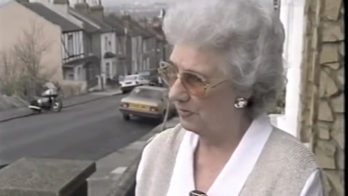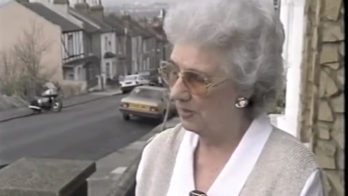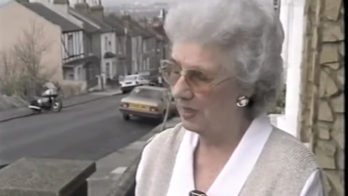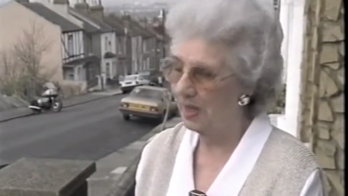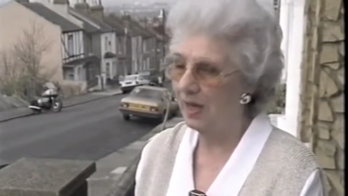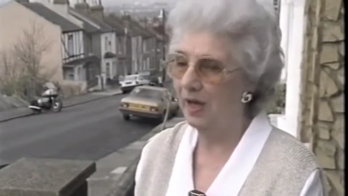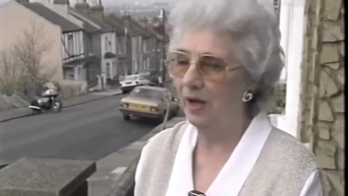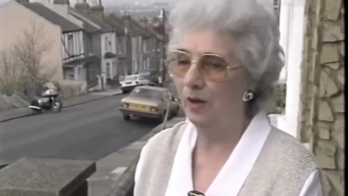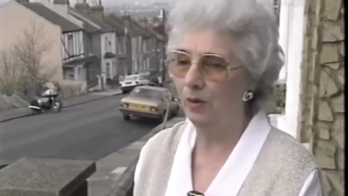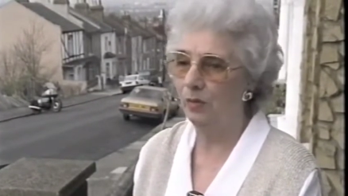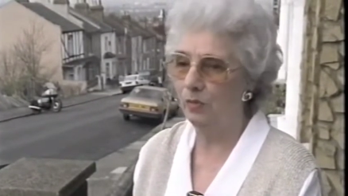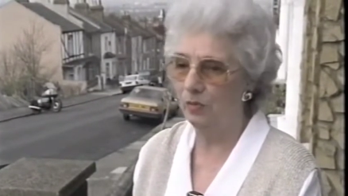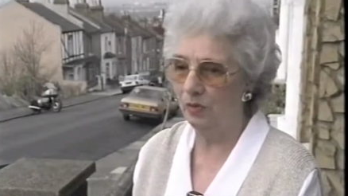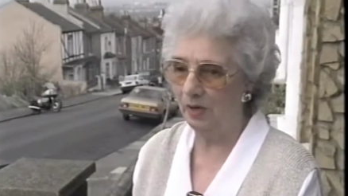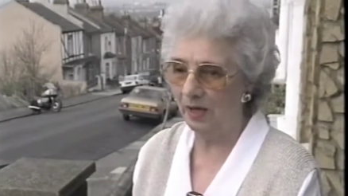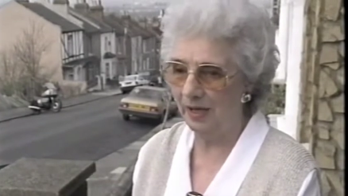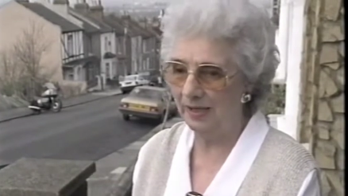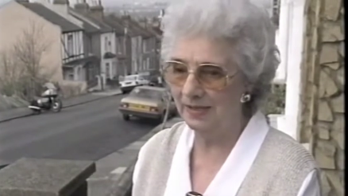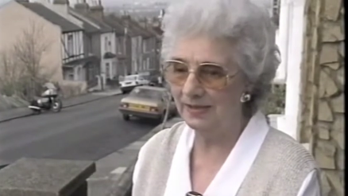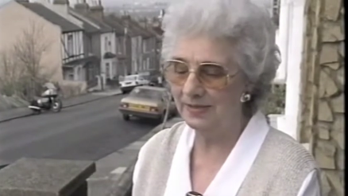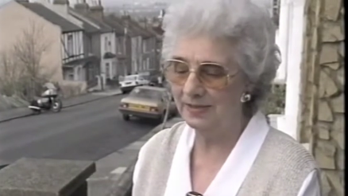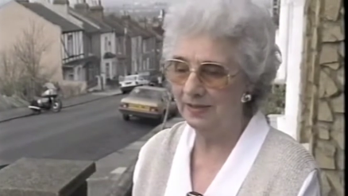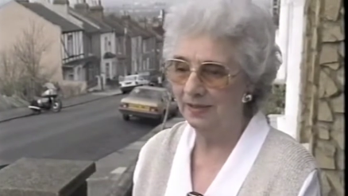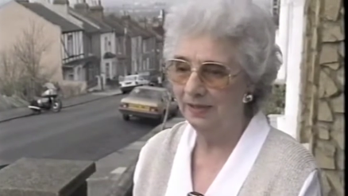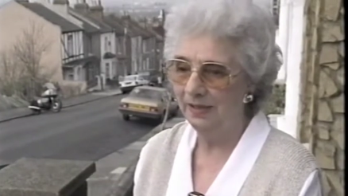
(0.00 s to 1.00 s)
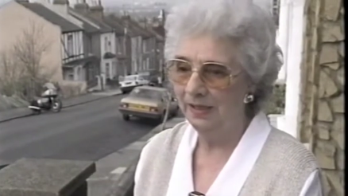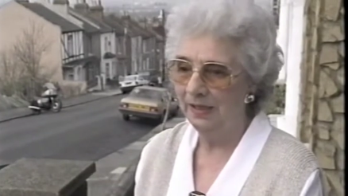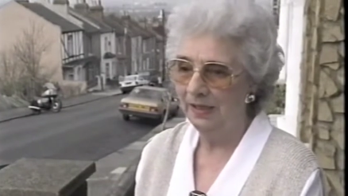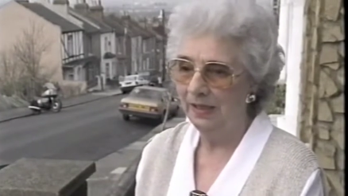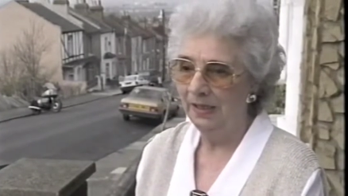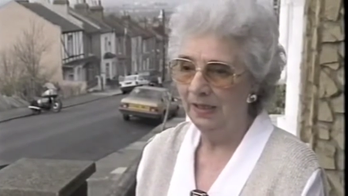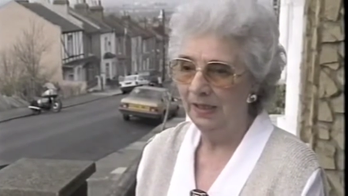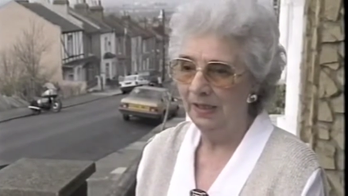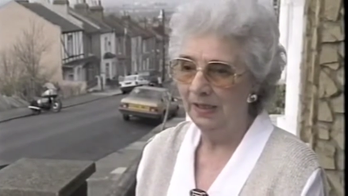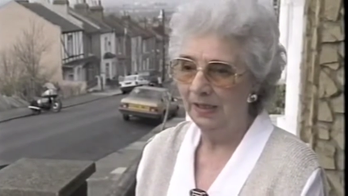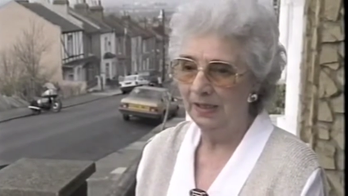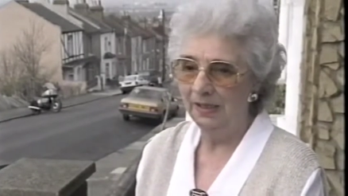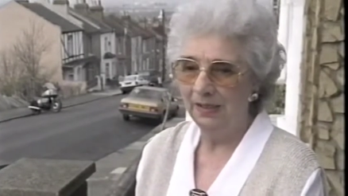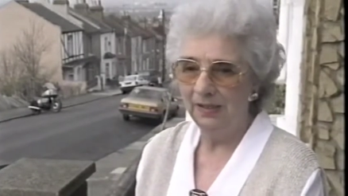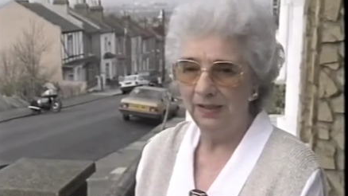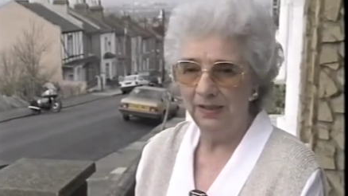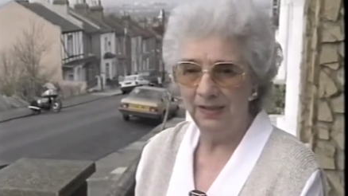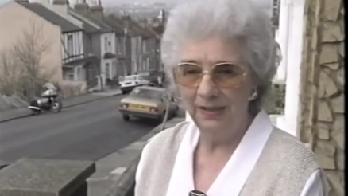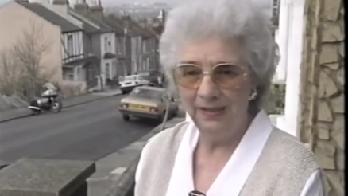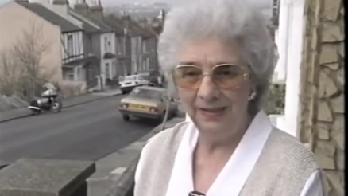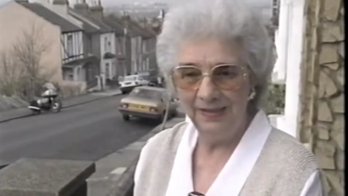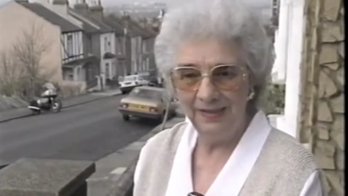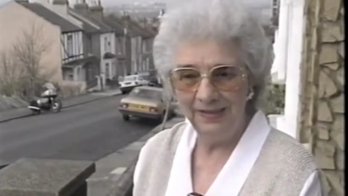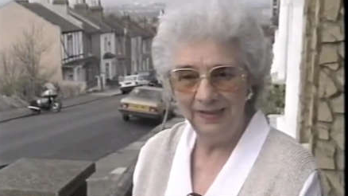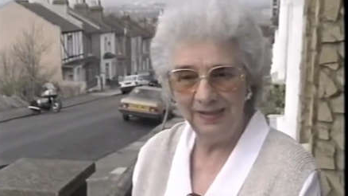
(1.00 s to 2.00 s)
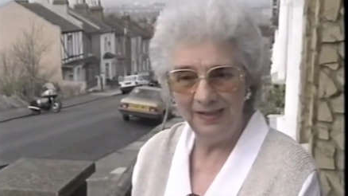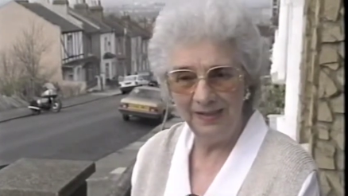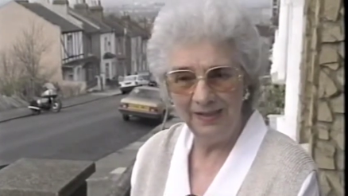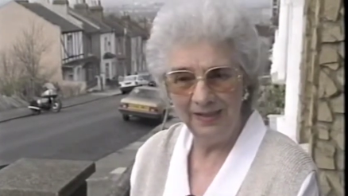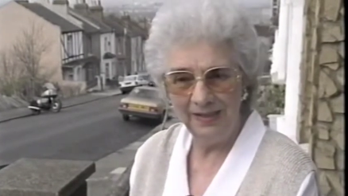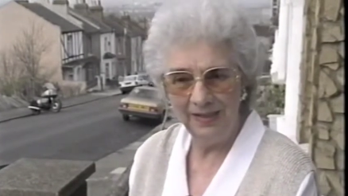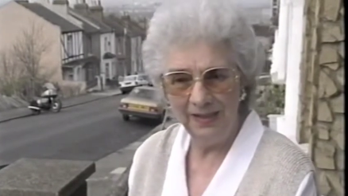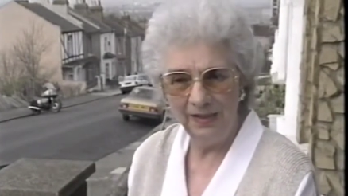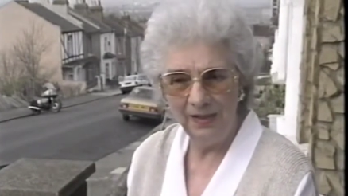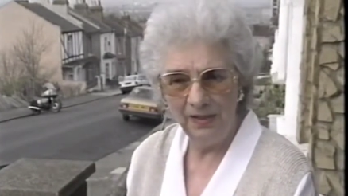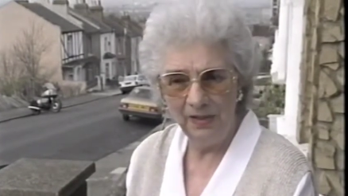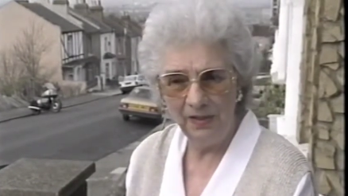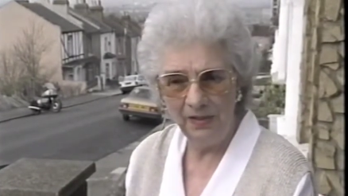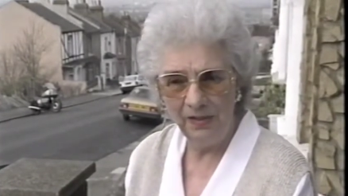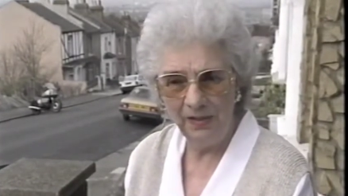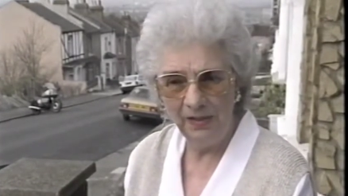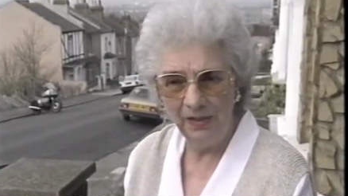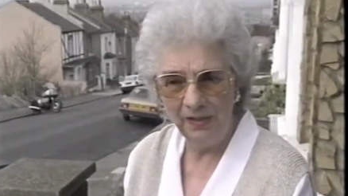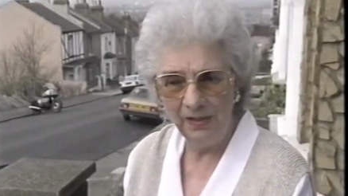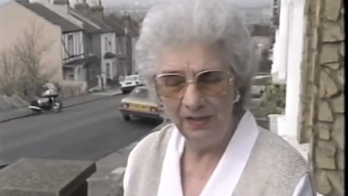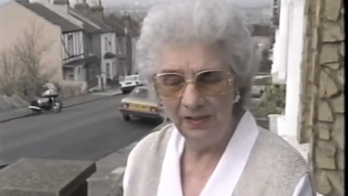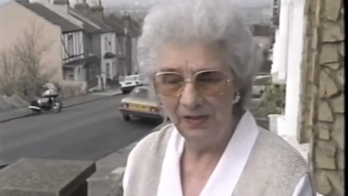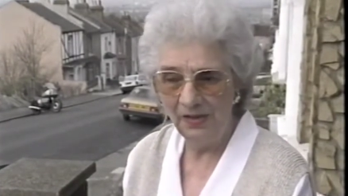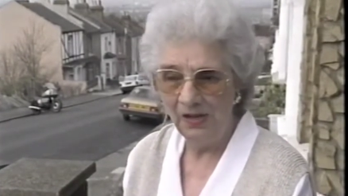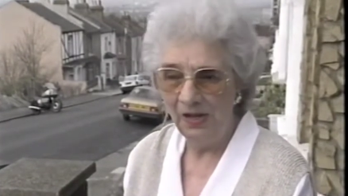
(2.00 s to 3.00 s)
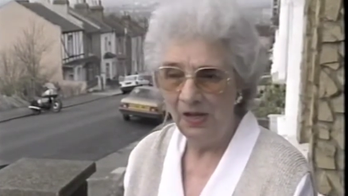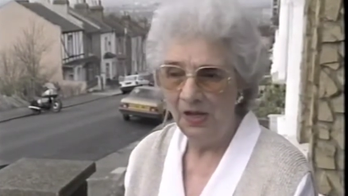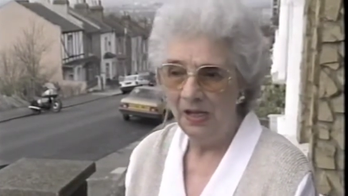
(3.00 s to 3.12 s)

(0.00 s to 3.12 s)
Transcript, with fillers: At the oh, time. Oh right. Tell me about tell me about the flags.